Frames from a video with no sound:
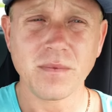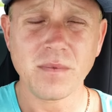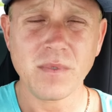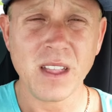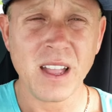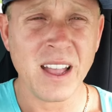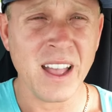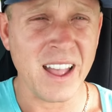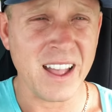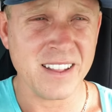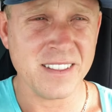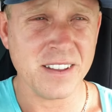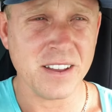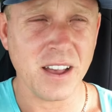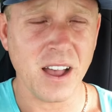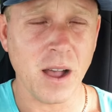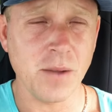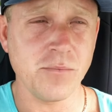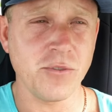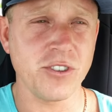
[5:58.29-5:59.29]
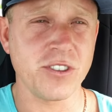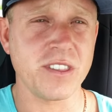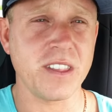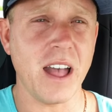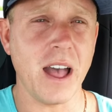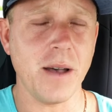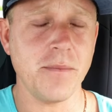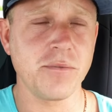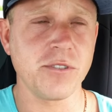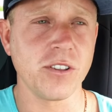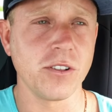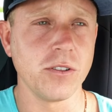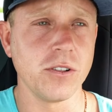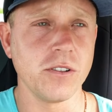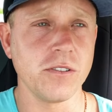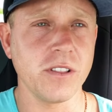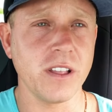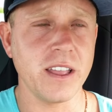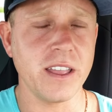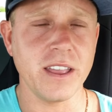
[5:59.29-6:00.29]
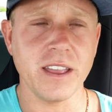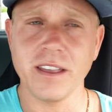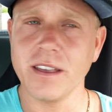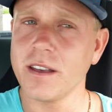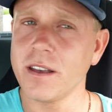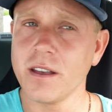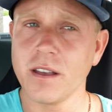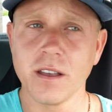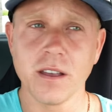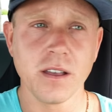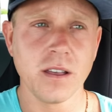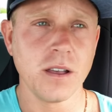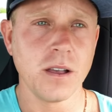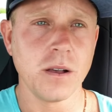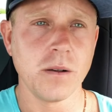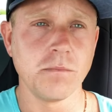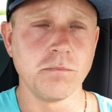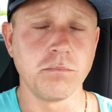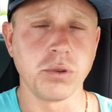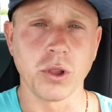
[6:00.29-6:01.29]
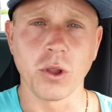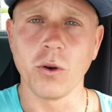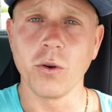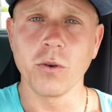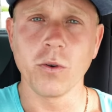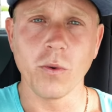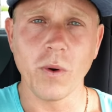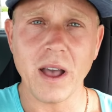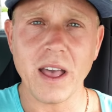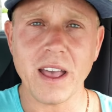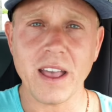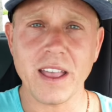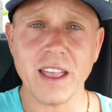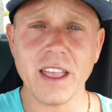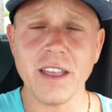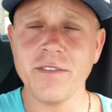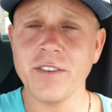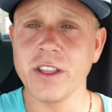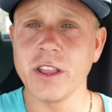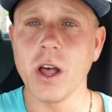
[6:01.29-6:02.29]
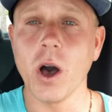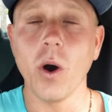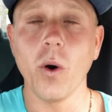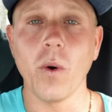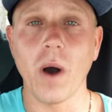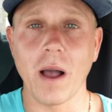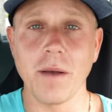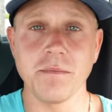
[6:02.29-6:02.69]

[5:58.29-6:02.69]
and I'm just absolutely blown away, even though I'm